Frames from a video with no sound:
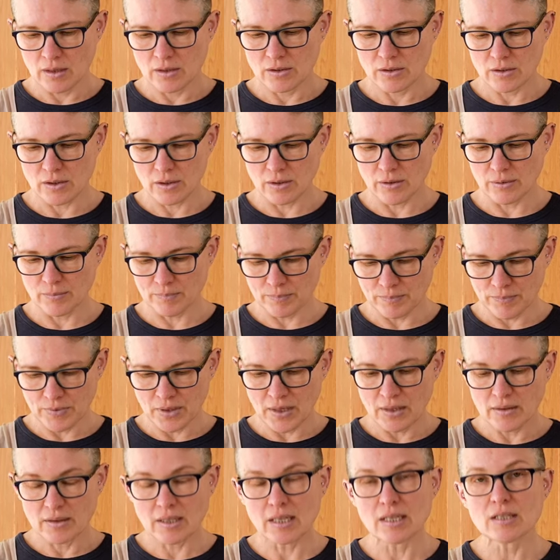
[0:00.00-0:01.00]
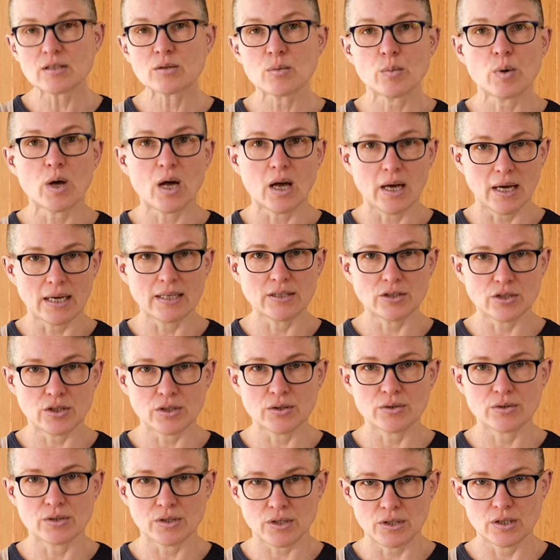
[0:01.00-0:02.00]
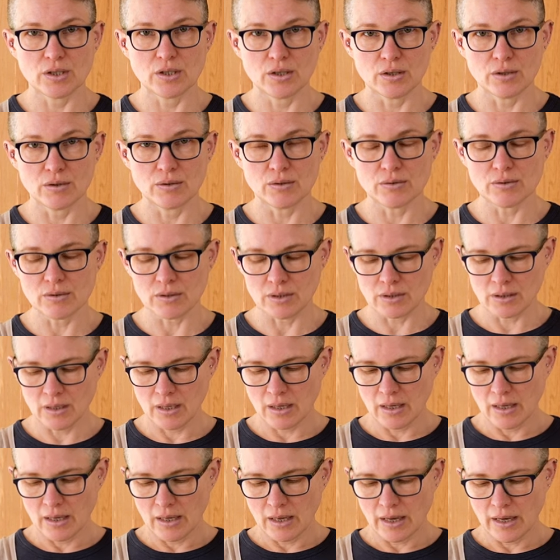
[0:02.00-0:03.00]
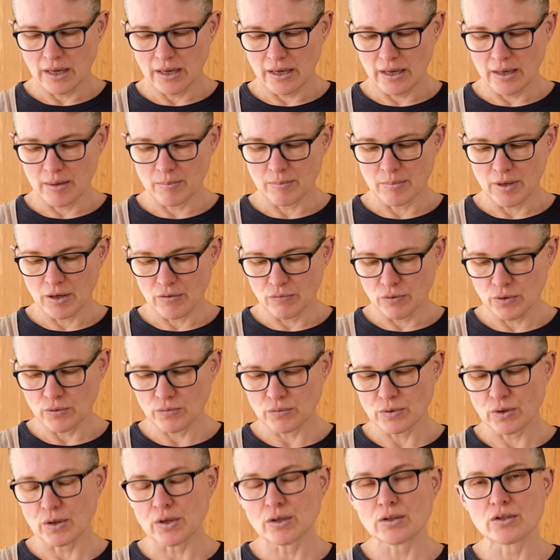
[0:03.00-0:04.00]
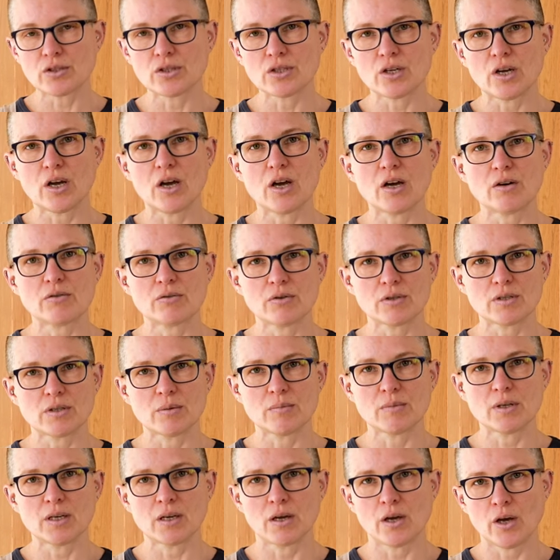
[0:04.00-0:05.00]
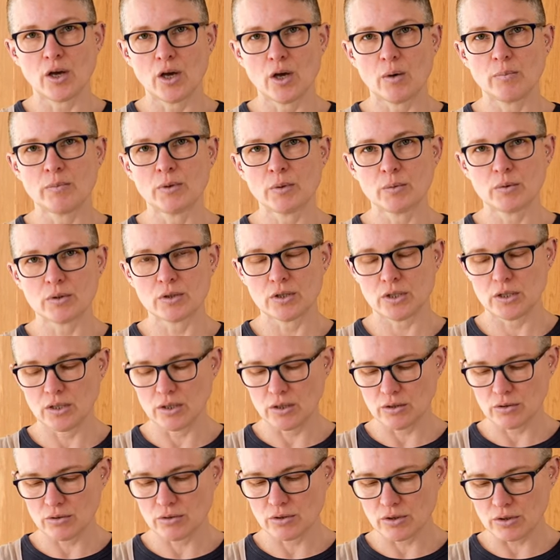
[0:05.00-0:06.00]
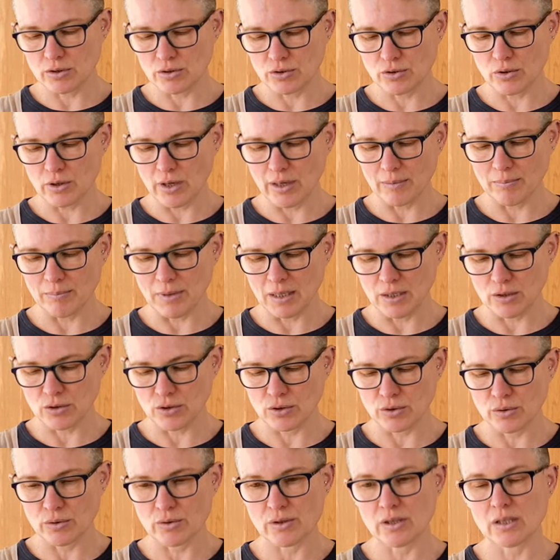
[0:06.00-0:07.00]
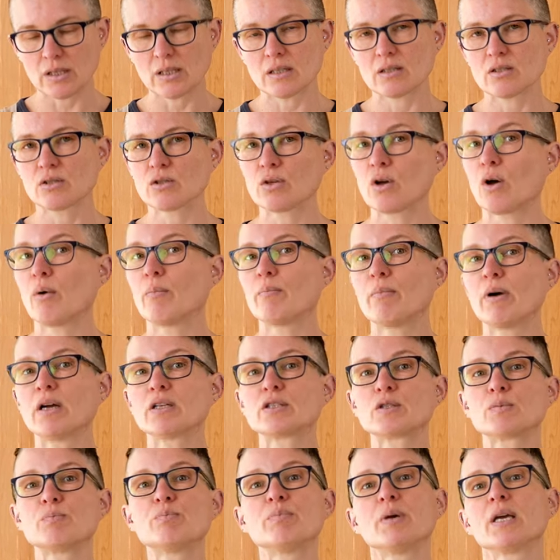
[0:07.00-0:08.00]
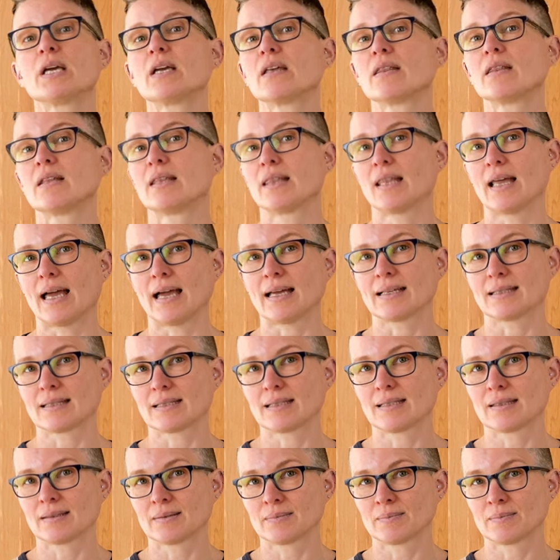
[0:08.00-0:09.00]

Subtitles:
So these are what I choose to use. If you've got a jar or something at home you want to use, just try and make sure that it's not much bigger than that.